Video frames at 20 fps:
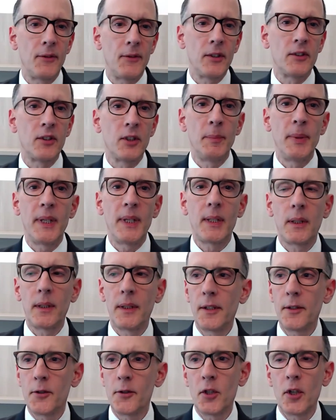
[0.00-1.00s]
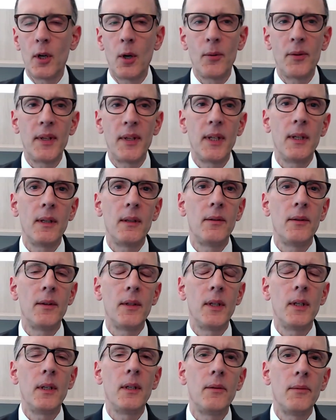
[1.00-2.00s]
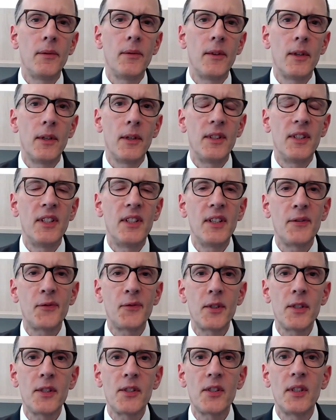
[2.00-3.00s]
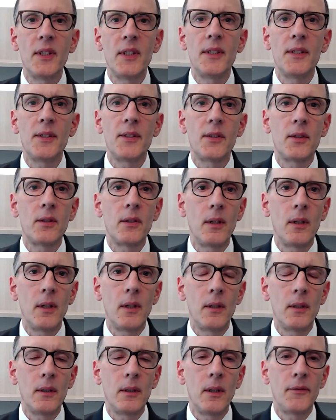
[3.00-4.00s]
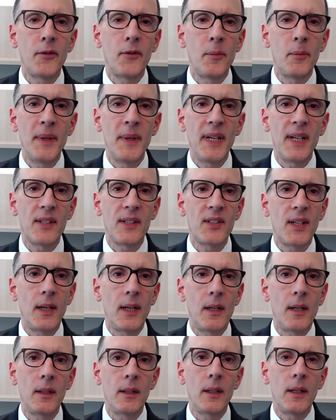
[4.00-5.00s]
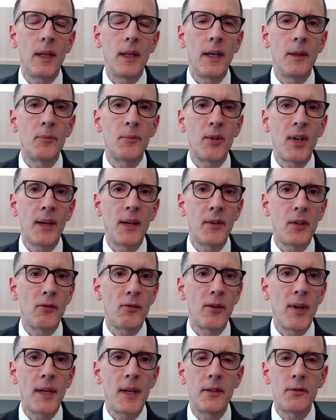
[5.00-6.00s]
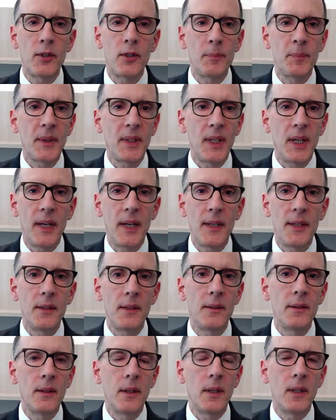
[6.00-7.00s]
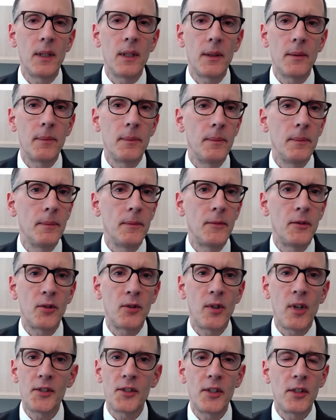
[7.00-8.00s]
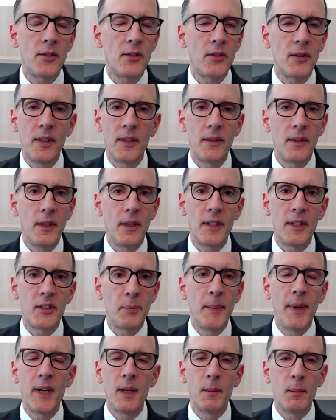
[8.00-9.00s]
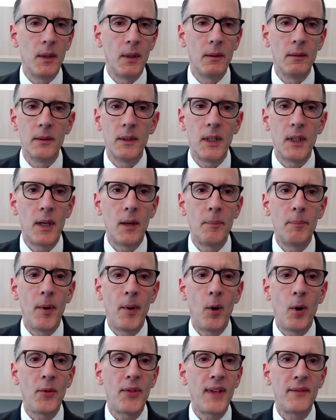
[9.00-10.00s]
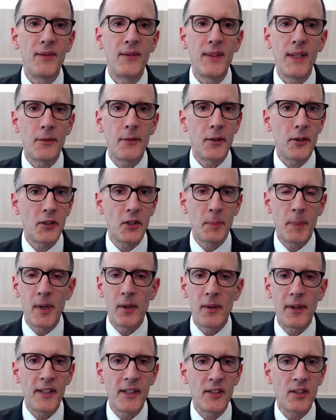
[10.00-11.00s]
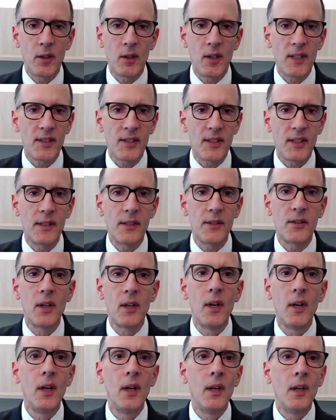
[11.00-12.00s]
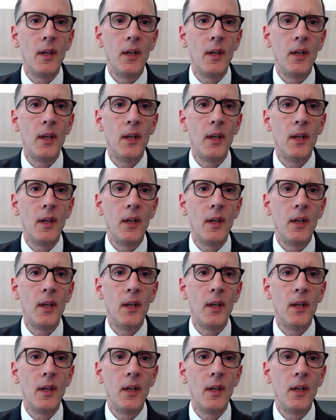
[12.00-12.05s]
level, to be clear, Joe, the difference is from BSL and private credit AAA tranches, it's minimal. Both have never experienced losses,